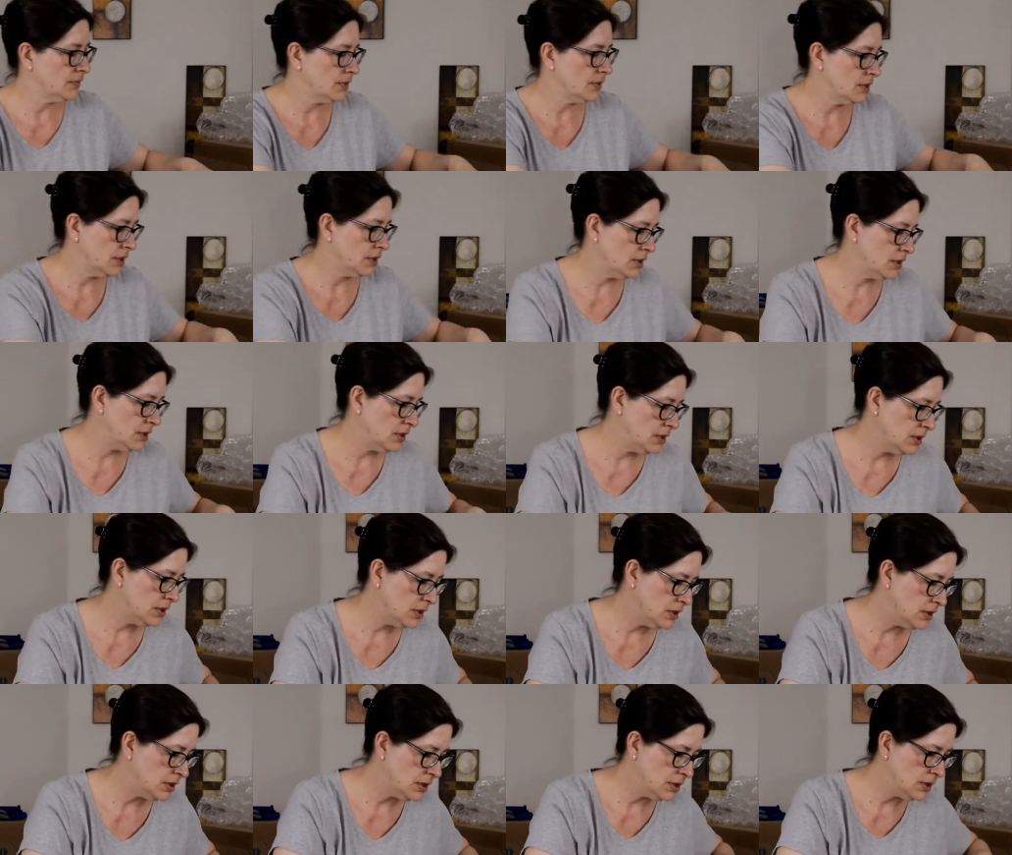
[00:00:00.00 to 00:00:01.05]

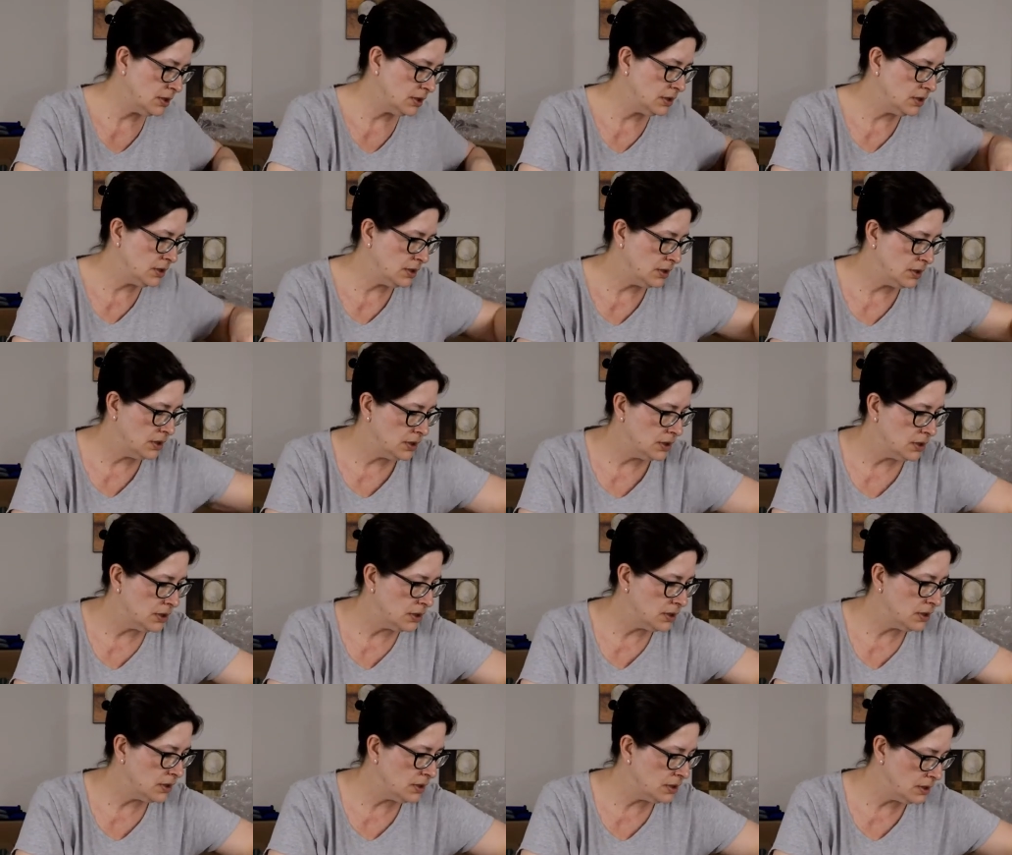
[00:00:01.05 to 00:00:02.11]

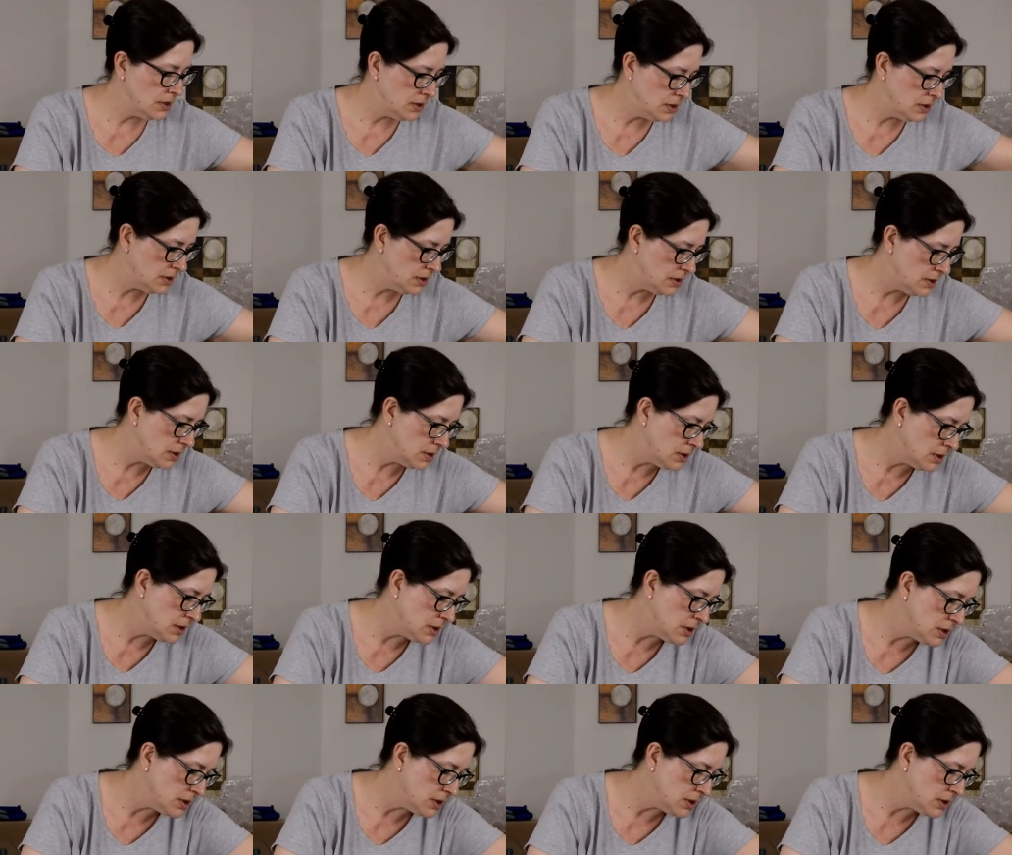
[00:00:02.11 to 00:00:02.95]
Nothing is said.